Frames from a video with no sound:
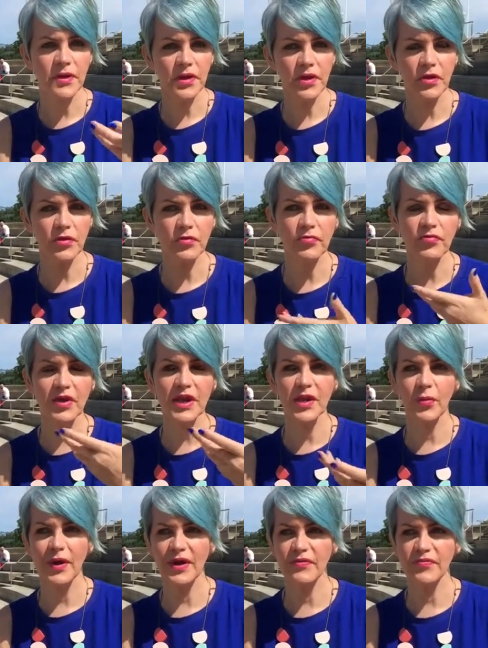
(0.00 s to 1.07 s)
You know, you're really
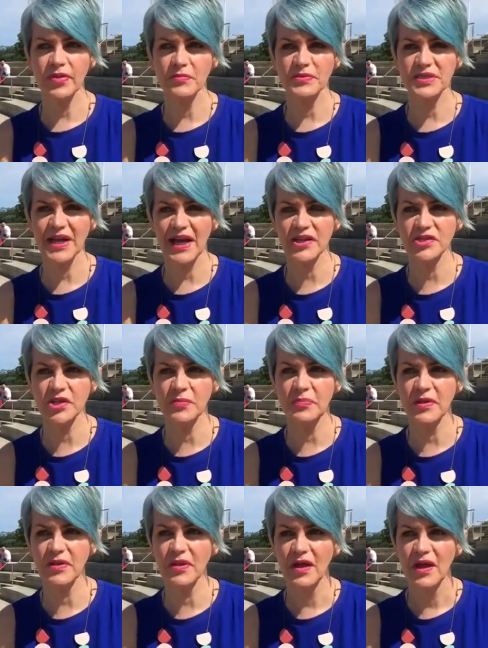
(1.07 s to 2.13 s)
waiting for them to catch up,
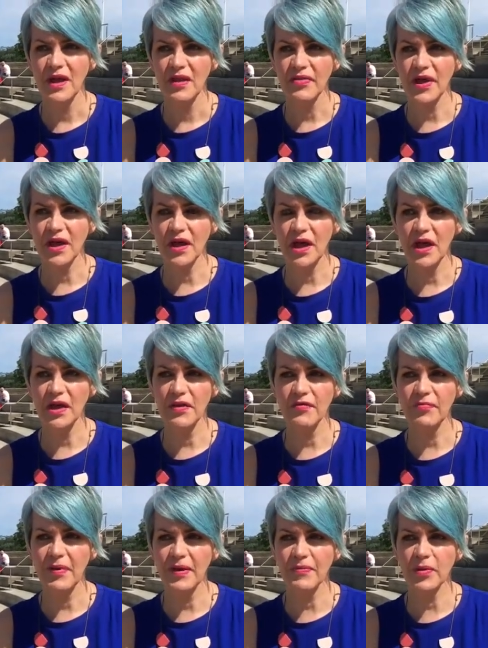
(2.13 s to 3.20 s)
and they kind
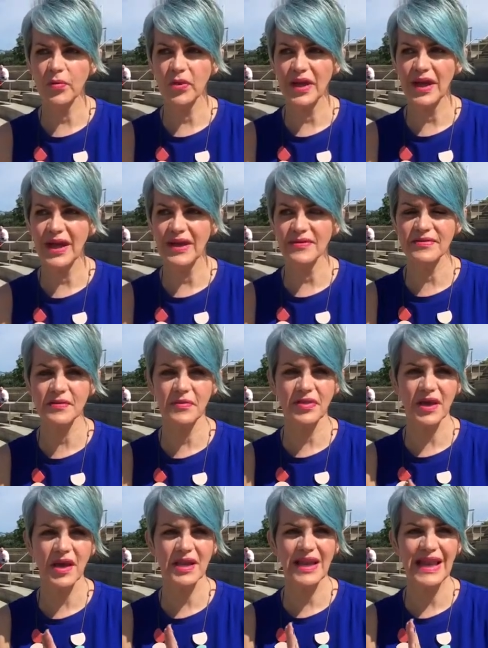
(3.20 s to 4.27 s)
of maybe want to hit some of
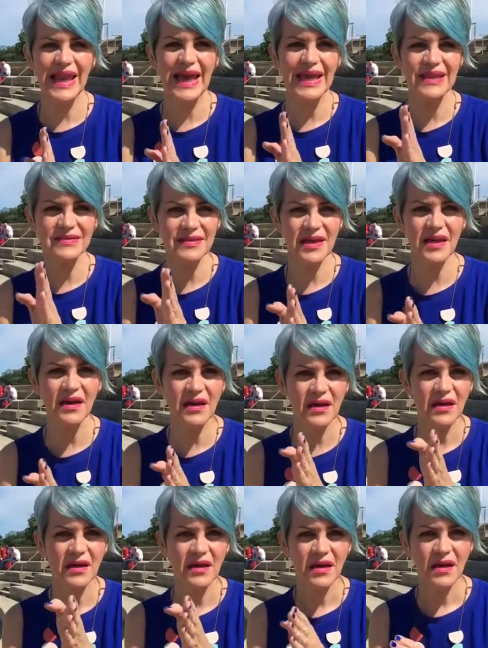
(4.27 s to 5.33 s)
the kind of lazier
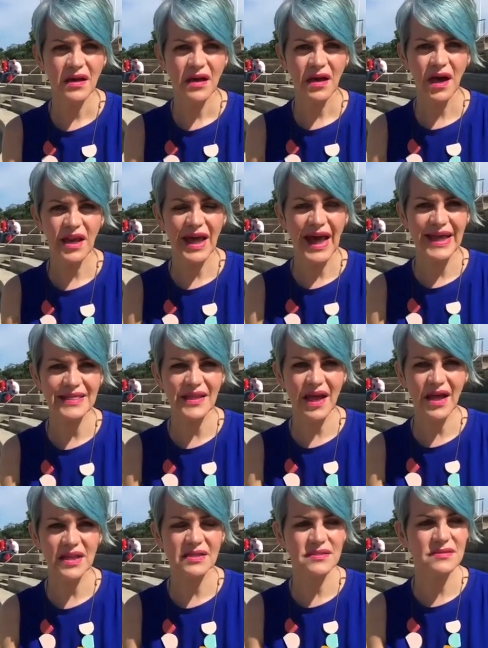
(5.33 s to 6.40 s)
kind of
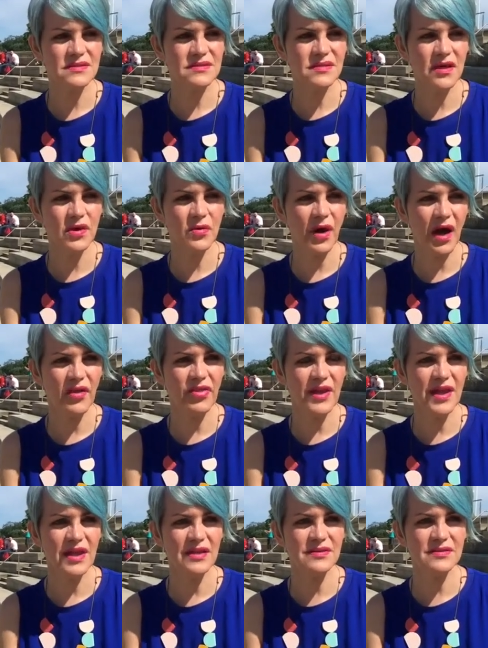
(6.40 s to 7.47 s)
headlines. So I
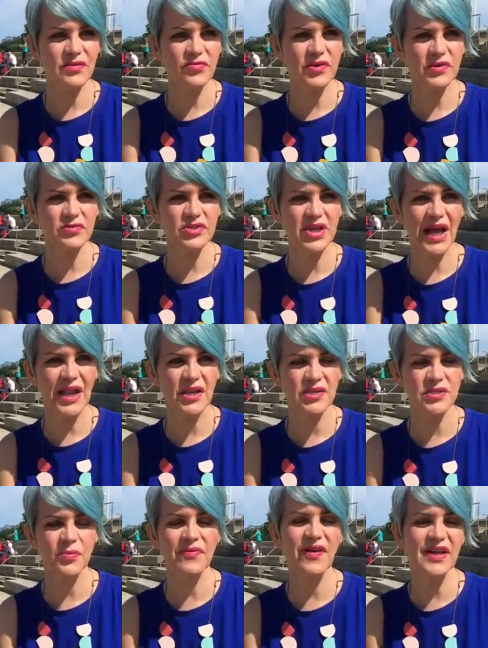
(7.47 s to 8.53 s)
think it's a real
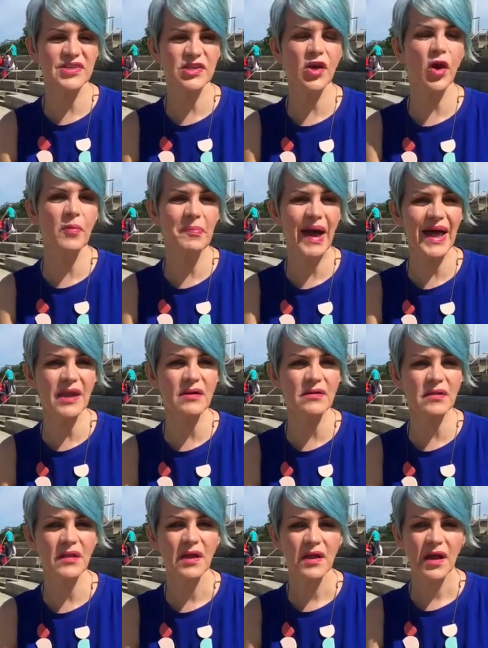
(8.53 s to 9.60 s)
challenge, and we've actually got a
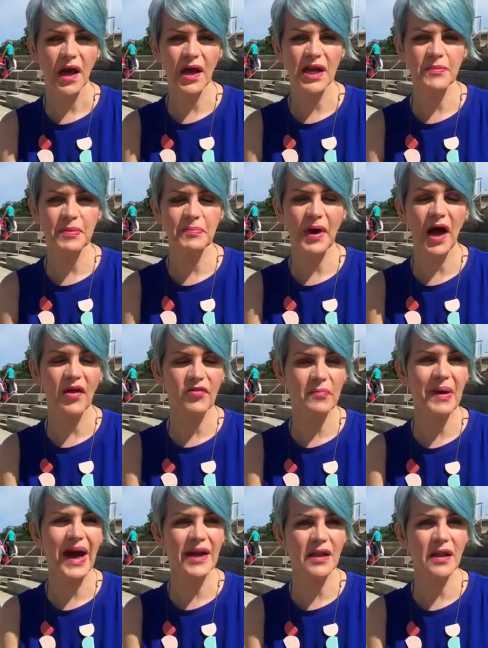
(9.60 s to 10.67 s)
panel. I'm going to be part of a
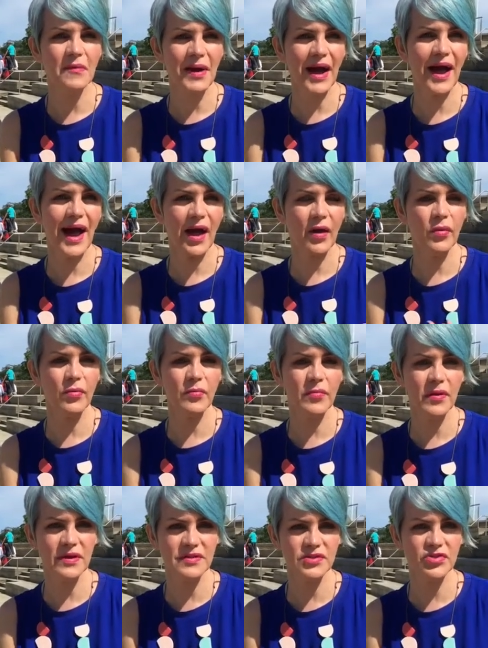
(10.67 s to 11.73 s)
panel about how,
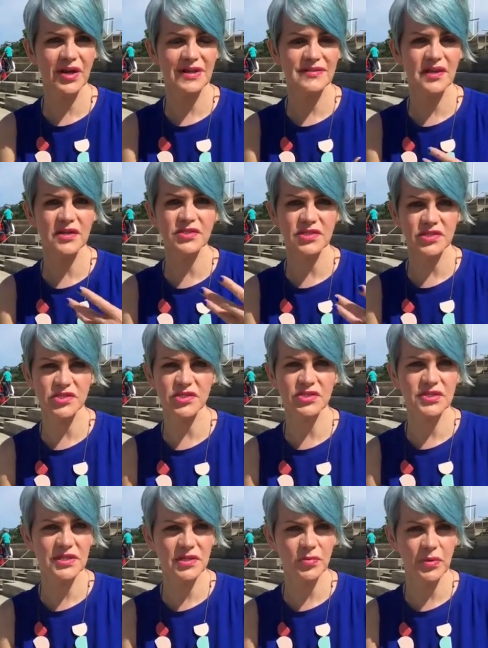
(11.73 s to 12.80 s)
as a trans artist, you
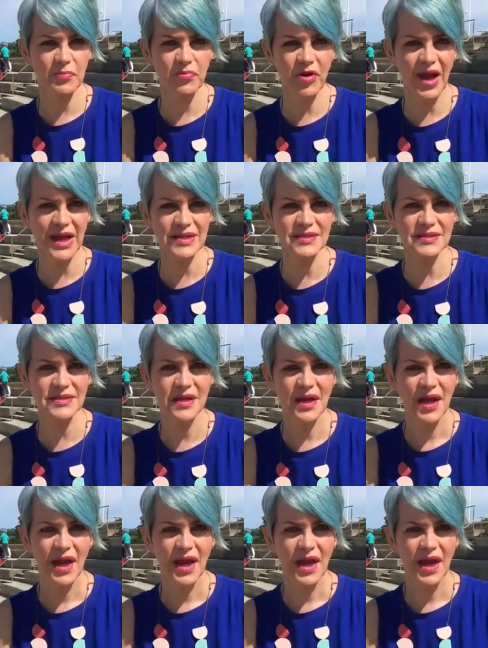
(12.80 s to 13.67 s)
deal with press,